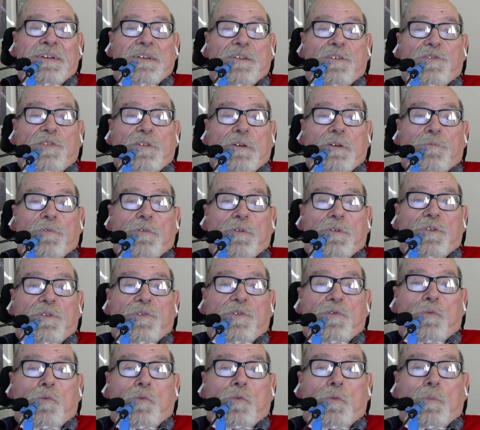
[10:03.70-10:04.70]
and several of
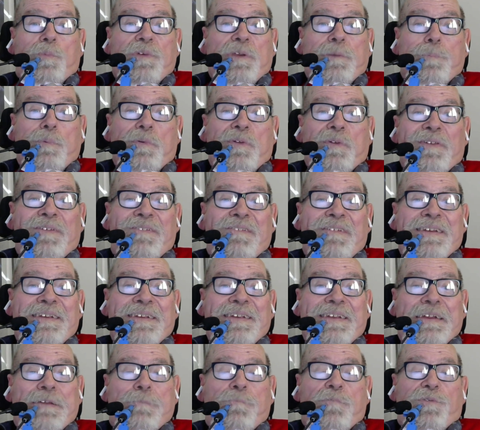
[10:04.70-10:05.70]
the school people
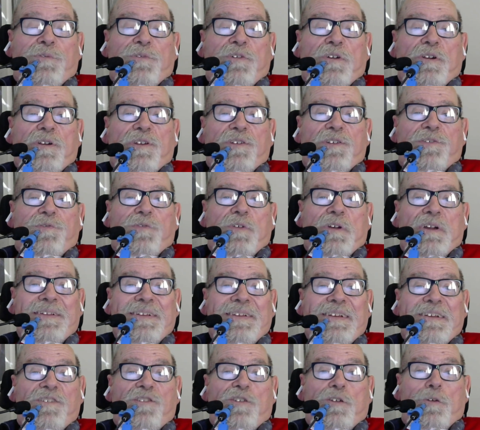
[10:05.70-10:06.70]
came to various
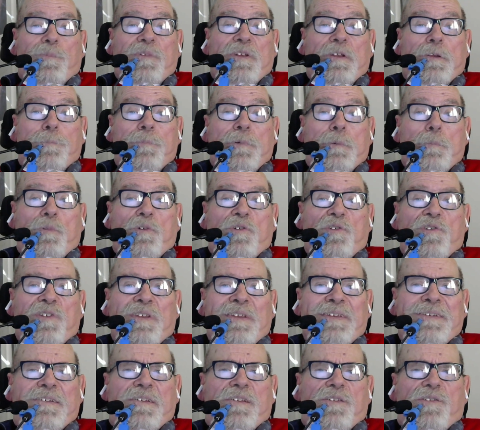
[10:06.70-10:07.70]
finance committee members
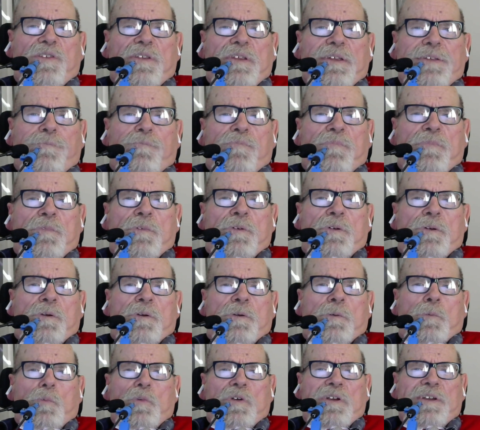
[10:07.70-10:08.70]
and said,
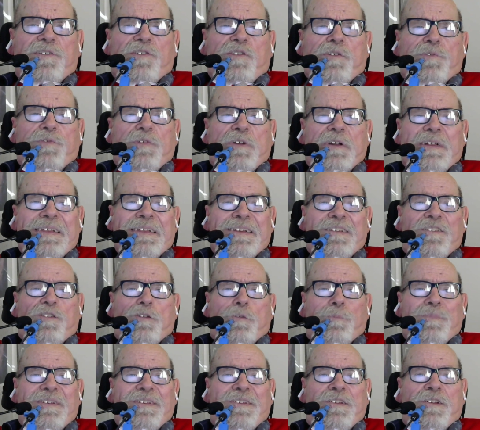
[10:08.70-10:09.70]
Why is the finance
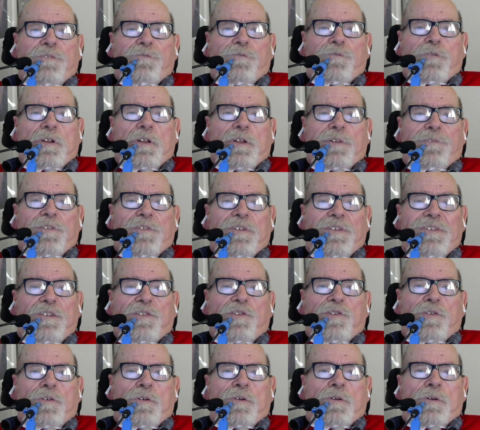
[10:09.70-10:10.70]
committee involved in
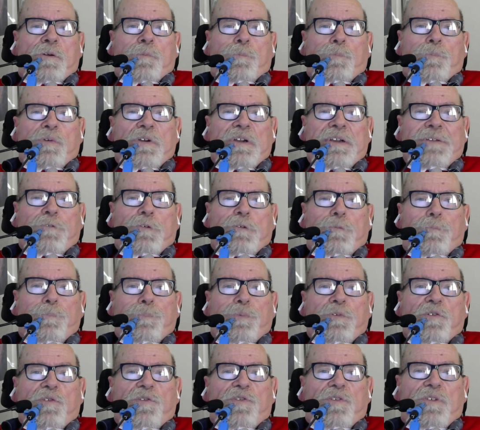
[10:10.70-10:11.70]
this private
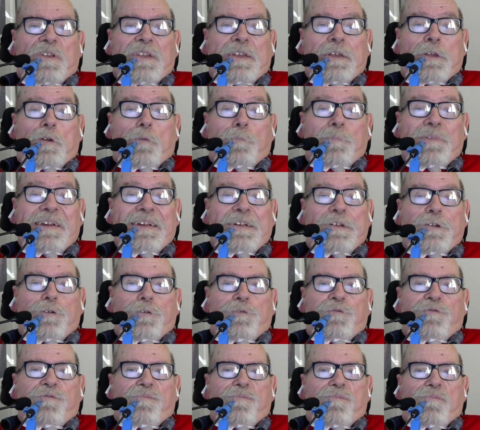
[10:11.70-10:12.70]
personnel
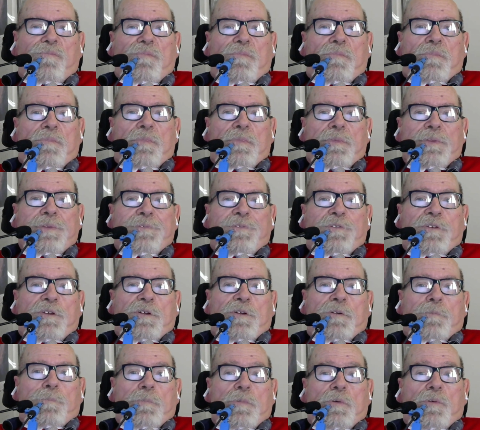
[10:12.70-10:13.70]
matter?
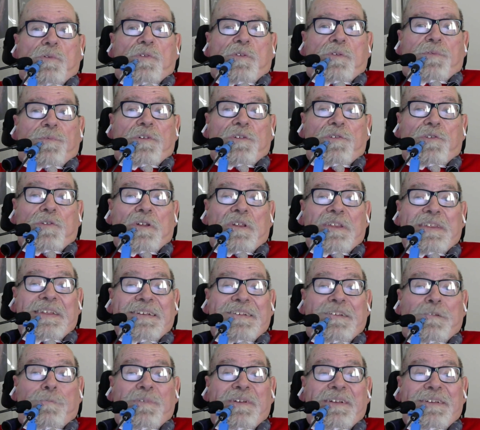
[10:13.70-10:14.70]
Most of us on
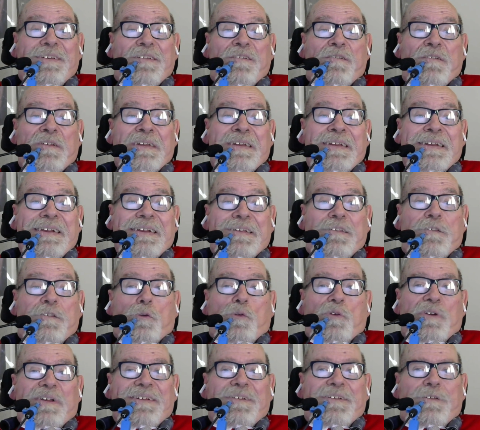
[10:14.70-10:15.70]
the committee had
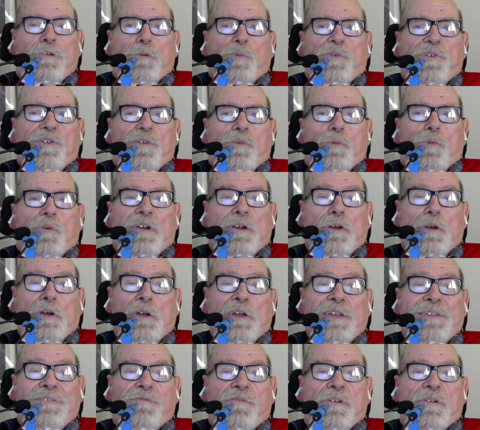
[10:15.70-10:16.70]
no idea what was going
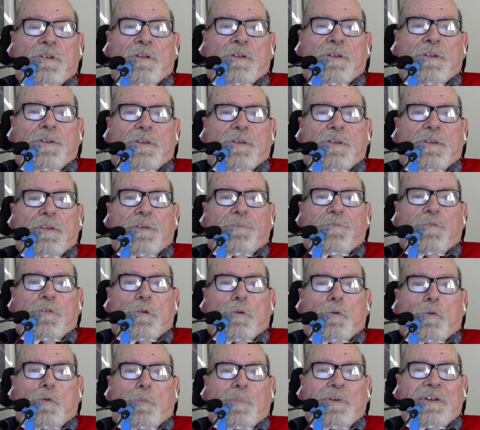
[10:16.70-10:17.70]
on, didn't
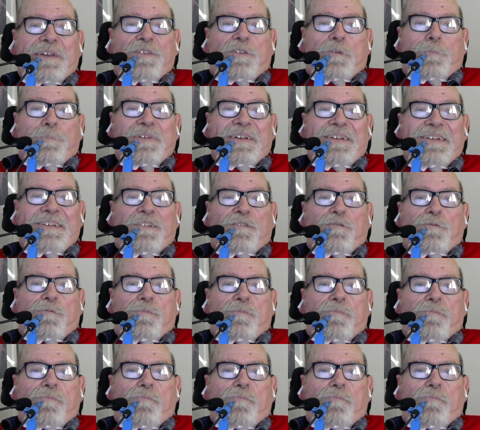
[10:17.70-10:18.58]
even know about the meeting.